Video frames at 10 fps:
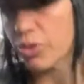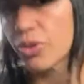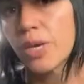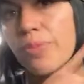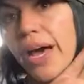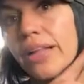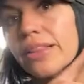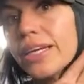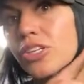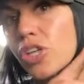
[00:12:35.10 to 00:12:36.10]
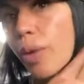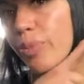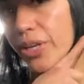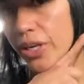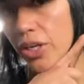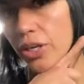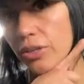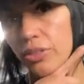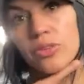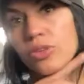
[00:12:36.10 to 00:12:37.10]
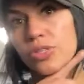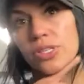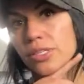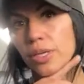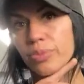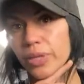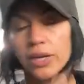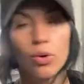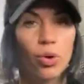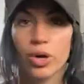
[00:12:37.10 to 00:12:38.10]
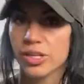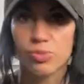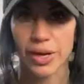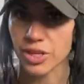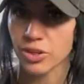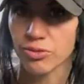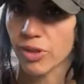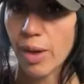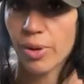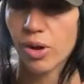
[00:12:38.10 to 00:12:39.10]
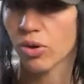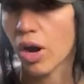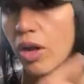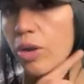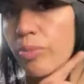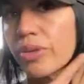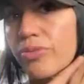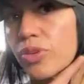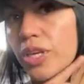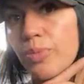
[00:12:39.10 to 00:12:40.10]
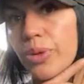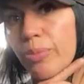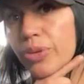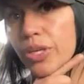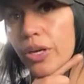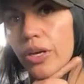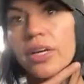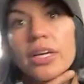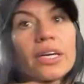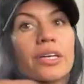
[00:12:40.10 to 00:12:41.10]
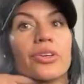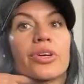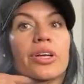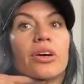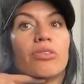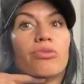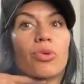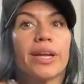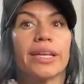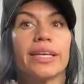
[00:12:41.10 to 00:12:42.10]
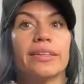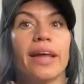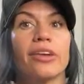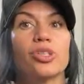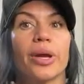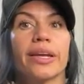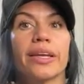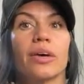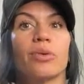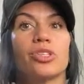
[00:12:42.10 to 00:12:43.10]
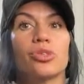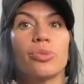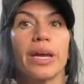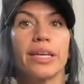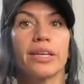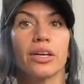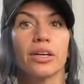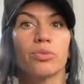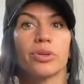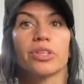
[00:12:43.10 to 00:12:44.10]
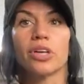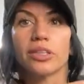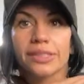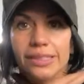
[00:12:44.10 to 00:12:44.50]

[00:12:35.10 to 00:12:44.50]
you keep that leash up here, you use a slip lead or his regular flat buckle collar. But if you keep it up here, you're going to avoid hitting that trachea, which is right here, where the dogs,